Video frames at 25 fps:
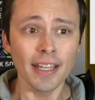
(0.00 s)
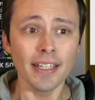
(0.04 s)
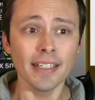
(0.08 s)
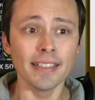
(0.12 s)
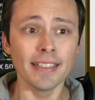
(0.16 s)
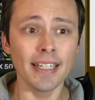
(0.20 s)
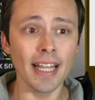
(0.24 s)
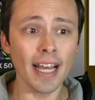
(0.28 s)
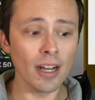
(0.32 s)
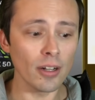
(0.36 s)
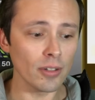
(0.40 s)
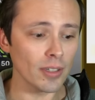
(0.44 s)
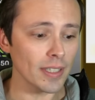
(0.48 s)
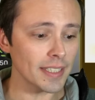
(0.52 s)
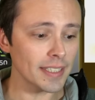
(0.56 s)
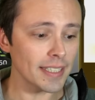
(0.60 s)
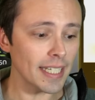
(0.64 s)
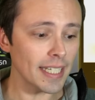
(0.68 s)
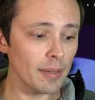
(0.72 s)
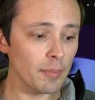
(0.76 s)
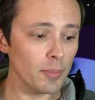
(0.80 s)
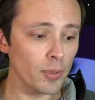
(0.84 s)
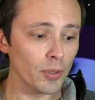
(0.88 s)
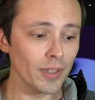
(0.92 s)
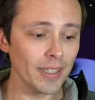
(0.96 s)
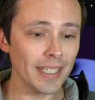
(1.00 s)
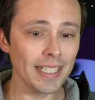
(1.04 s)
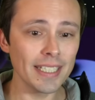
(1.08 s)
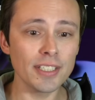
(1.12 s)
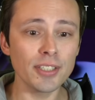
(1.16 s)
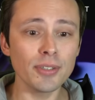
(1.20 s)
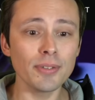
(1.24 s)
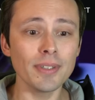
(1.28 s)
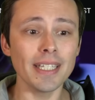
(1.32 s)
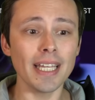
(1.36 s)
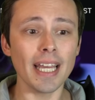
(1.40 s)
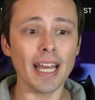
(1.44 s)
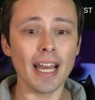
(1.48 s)
Now let's more
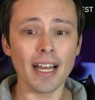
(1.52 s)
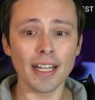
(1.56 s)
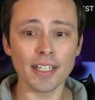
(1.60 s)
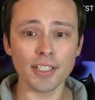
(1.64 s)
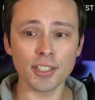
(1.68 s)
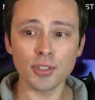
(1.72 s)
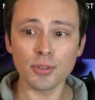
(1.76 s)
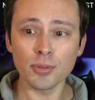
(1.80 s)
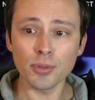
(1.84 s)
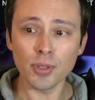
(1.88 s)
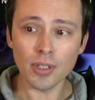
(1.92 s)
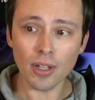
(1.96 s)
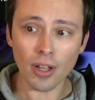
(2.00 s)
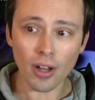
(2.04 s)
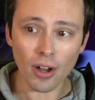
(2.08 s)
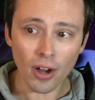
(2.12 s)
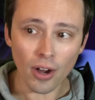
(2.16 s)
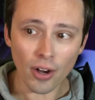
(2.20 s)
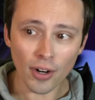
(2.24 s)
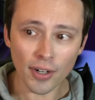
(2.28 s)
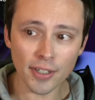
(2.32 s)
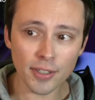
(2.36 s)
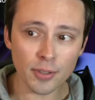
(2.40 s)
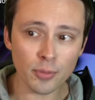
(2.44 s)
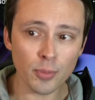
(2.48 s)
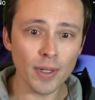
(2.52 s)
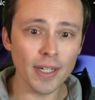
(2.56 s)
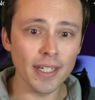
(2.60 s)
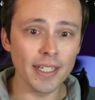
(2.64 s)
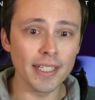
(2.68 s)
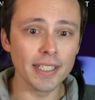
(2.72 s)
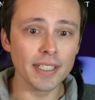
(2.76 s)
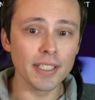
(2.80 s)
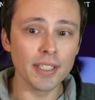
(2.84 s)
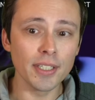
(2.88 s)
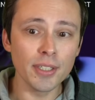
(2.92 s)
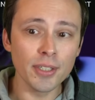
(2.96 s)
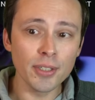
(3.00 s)
into the actual
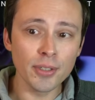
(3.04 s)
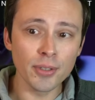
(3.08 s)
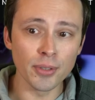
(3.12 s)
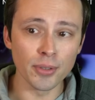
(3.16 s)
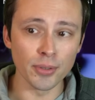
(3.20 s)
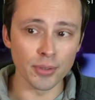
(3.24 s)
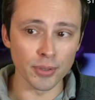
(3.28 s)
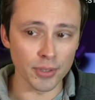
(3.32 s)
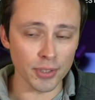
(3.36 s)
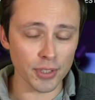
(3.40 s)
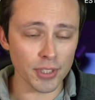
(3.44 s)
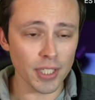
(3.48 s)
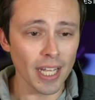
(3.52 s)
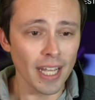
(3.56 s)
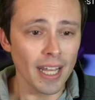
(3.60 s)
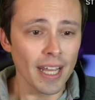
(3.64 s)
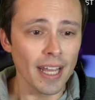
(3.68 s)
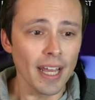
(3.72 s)
hardware news.